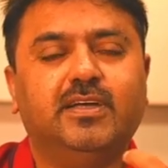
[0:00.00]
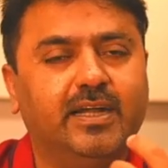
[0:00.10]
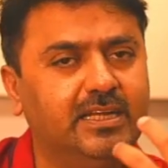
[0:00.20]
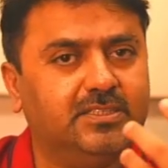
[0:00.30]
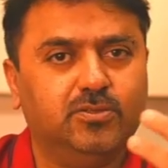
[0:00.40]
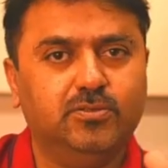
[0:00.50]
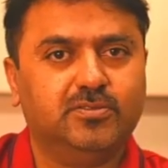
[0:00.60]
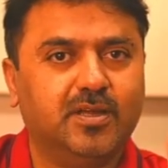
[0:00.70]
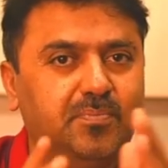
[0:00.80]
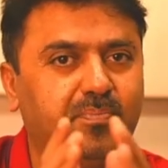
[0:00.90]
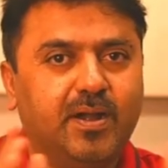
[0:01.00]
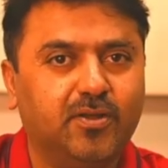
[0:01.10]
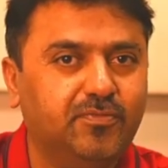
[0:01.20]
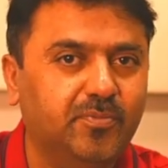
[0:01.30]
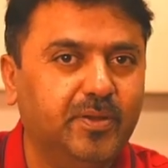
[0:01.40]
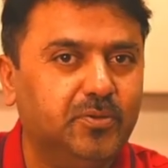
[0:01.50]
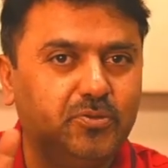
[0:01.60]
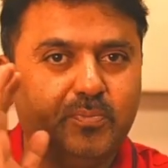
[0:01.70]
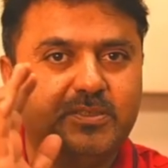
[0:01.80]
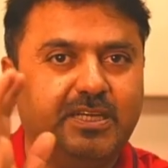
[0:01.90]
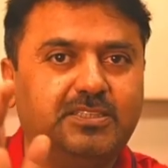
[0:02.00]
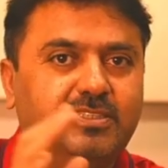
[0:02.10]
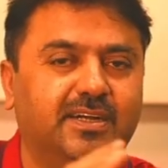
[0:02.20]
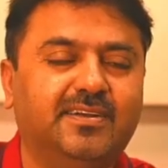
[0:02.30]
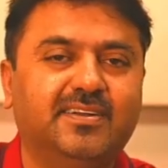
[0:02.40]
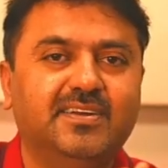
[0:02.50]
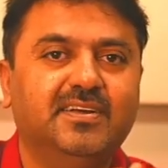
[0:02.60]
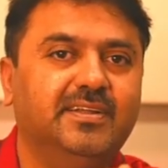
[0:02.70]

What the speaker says: at least some part of your menu should be such that